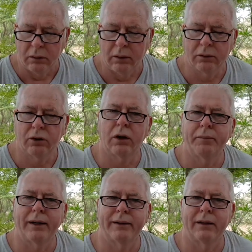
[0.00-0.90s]
was talking
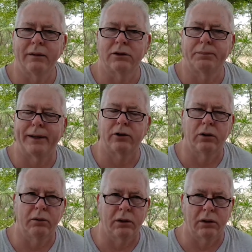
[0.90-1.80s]
about the spectrum,
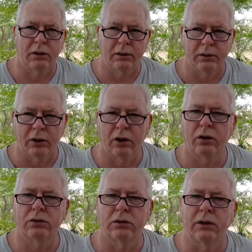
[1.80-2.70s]
the
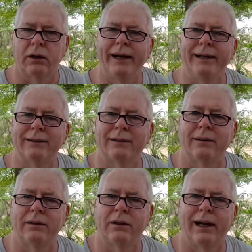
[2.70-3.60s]
girls, the ladies,
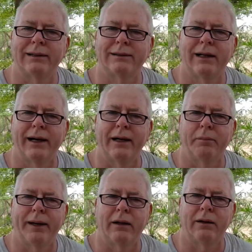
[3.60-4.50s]
last night
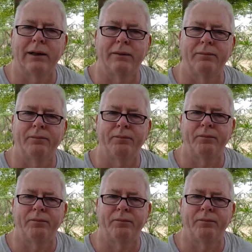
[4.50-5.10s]
about